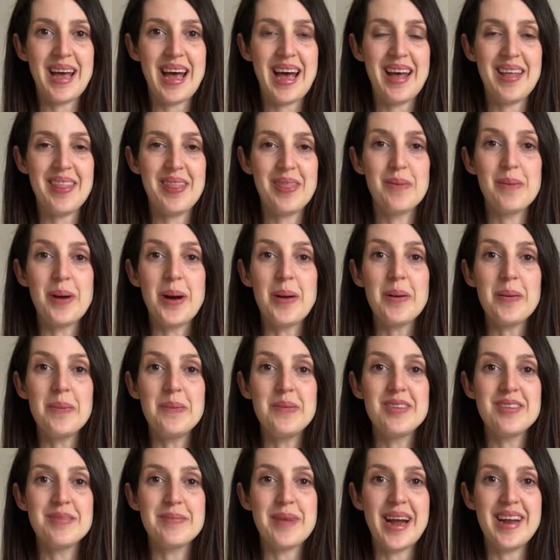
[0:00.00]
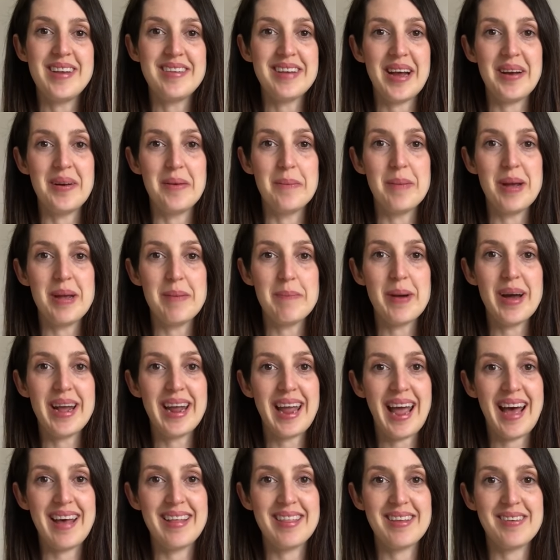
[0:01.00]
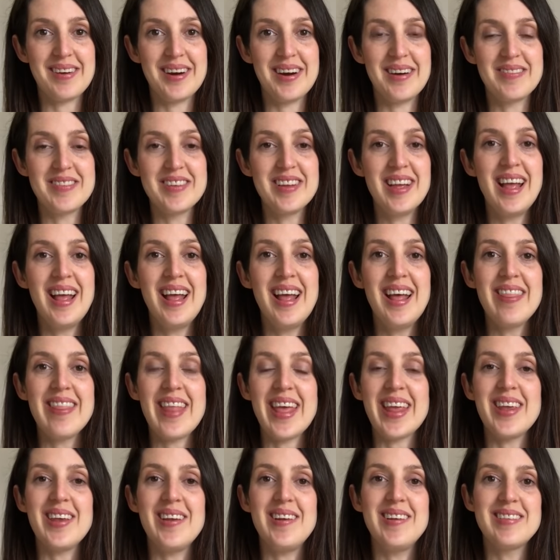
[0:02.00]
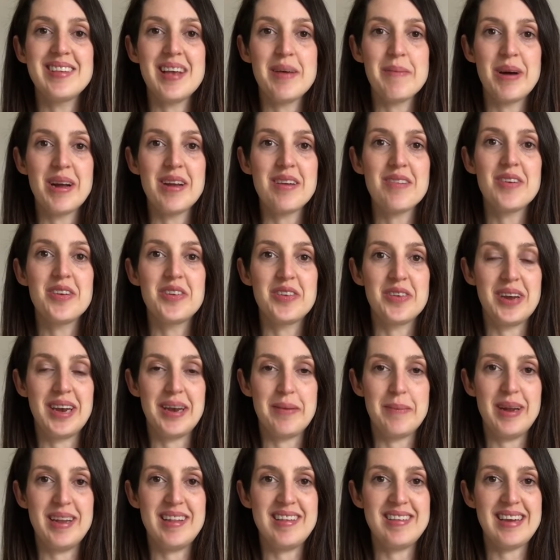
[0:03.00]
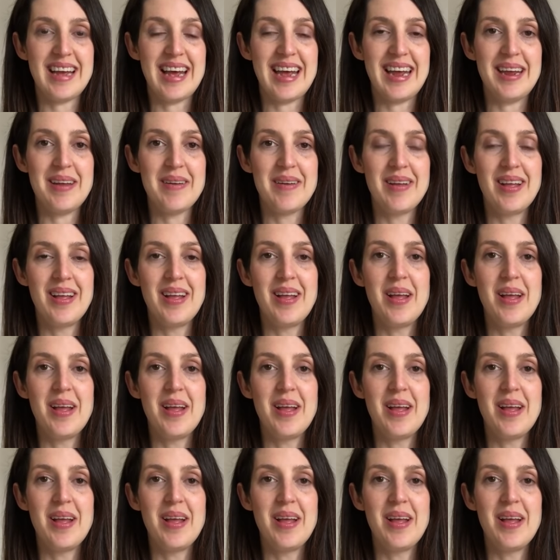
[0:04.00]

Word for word: Kath, welcome to my channel Made by Cathcraft. Thank you so much for joining me today.